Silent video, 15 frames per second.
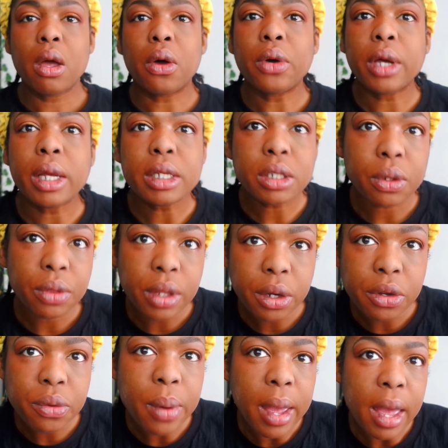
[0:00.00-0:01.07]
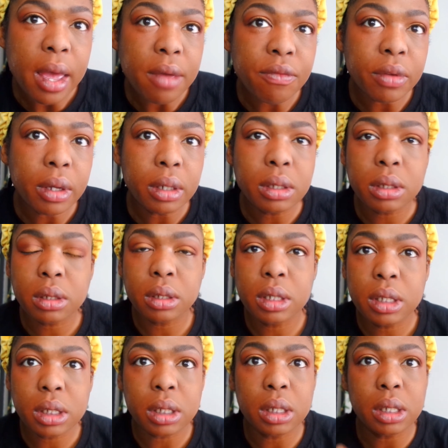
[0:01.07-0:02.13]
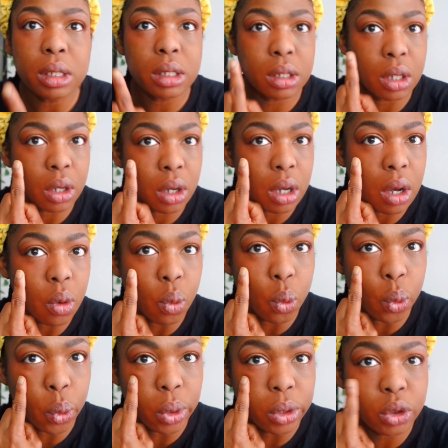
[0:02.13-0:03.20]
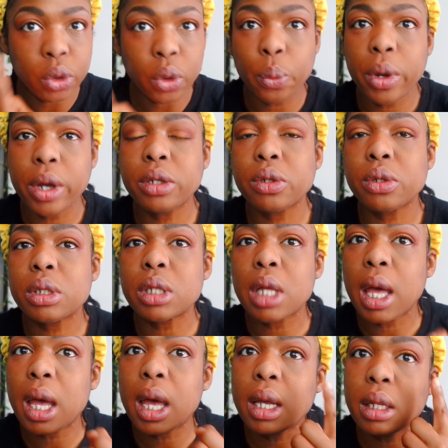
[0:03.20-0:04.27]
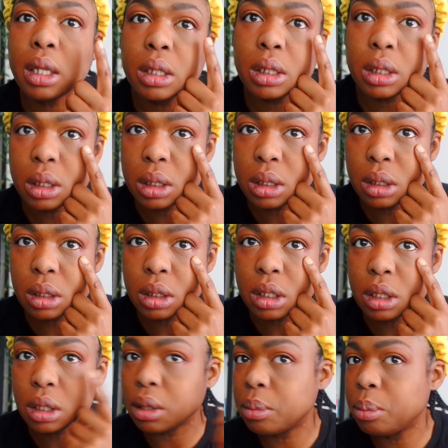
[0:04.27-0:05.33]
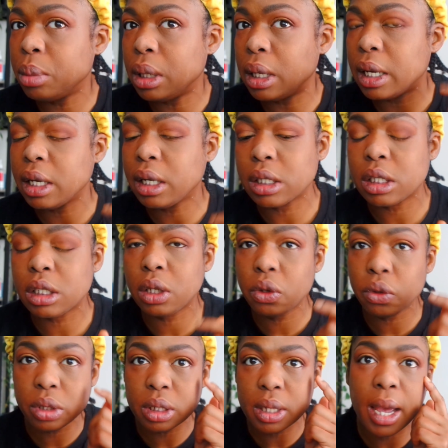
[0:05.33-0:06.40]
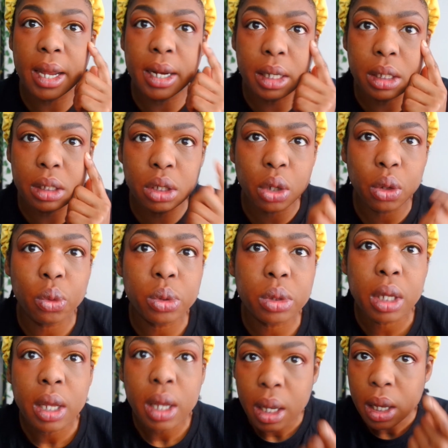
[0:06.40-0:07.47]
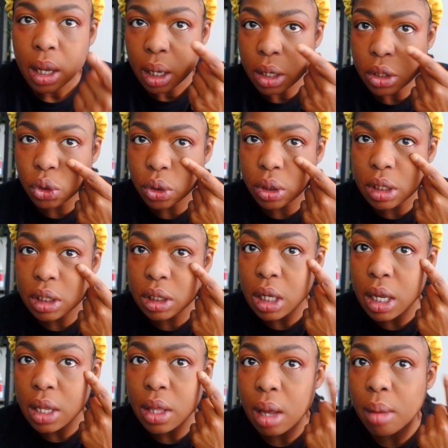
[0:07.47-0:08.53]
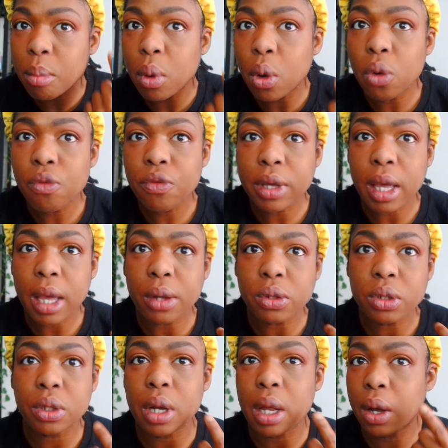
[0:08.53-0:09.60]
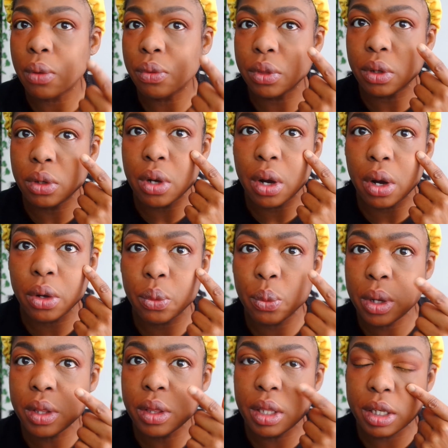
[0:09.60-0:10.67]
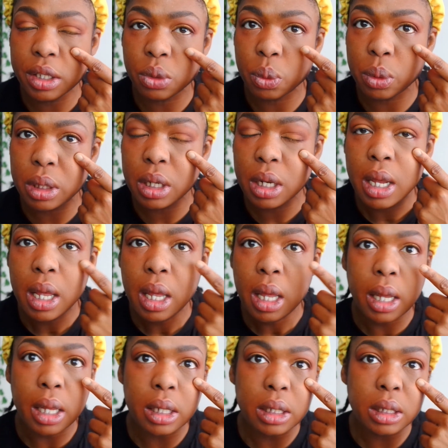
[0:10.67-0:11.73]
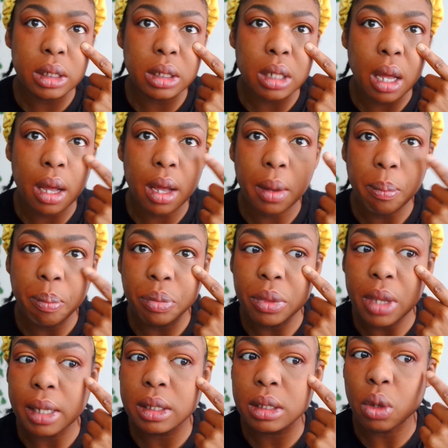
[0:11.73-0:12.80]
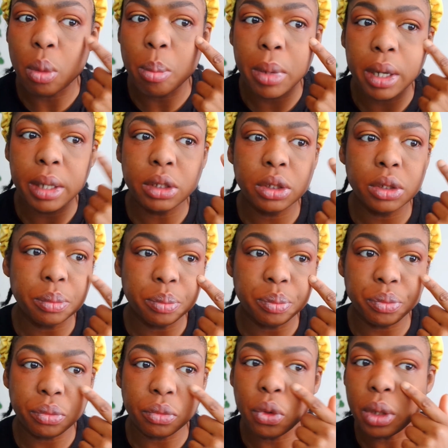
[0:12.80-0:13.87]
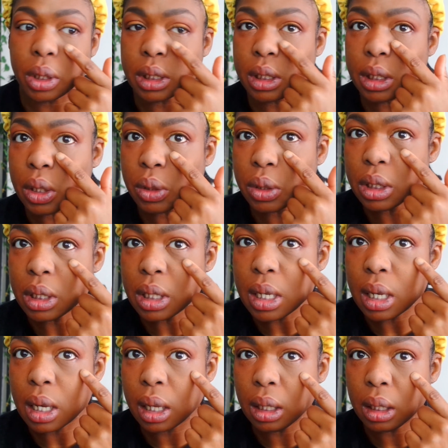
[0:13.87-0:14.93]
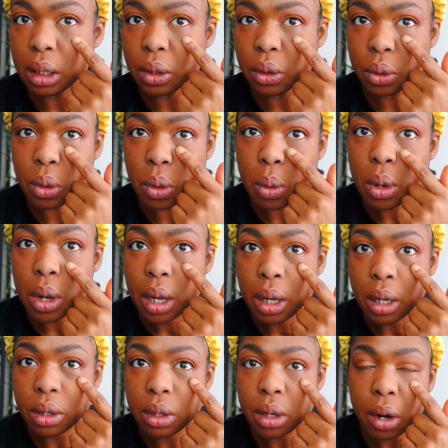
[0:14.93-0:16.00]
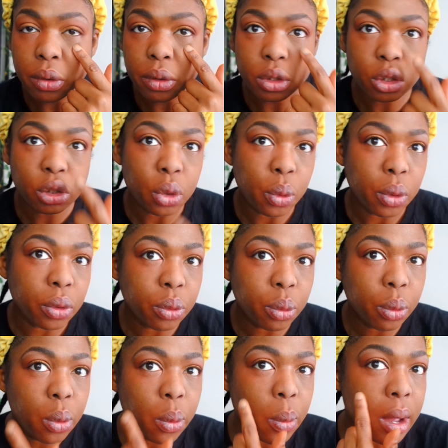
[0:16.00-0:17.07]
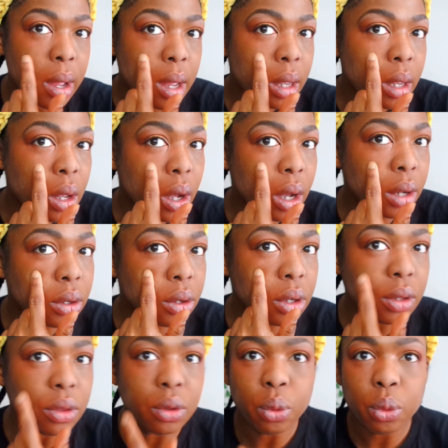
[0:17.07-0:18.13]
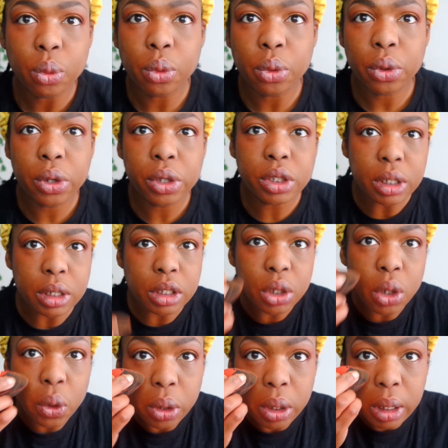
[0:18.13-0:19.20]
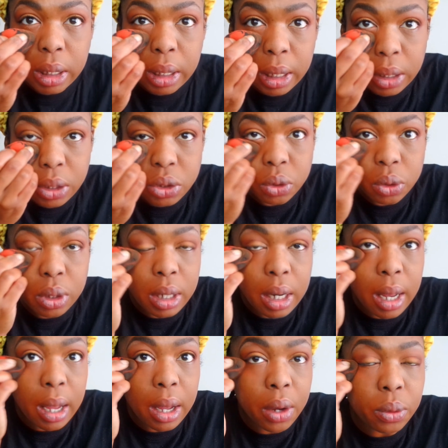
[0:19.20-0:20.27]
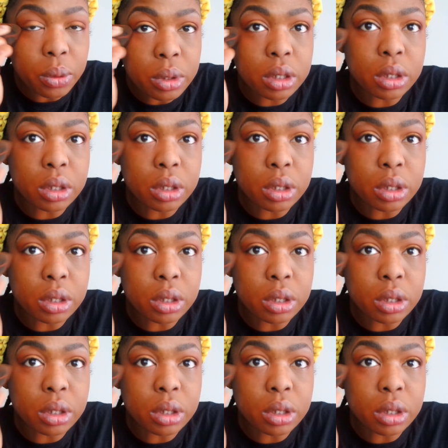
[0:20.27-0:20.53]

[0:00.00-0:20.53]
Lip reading: Okay, so there you have it. This is the orange corrector side. This is just the plain concealer side in Toast. As you can see, they both canceled out the dark one. This one is not so much. You can still see a little darkness showing through. Underneath the orange, it totally canceled it out.